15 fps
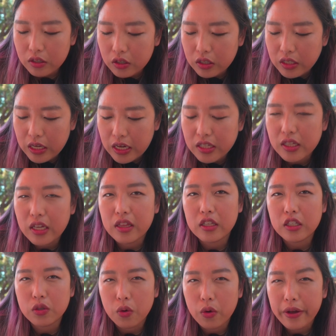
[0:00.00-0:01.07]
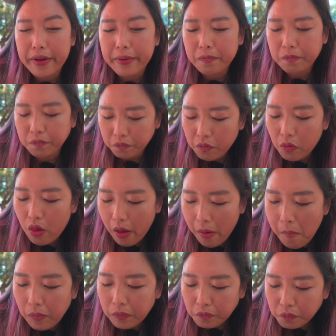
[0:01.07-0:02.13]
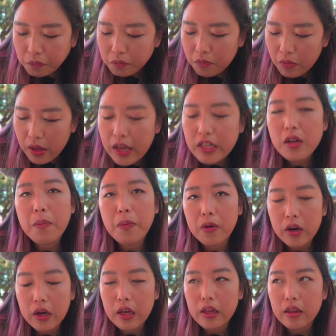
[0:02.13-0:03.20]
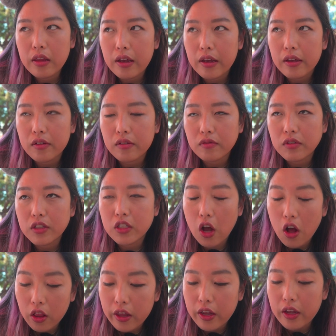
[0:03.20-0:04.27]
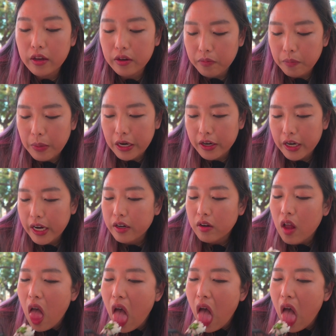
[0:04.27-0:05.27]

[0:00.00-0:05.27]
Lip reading: could taste like the soy. It's a pretty like solid marinade.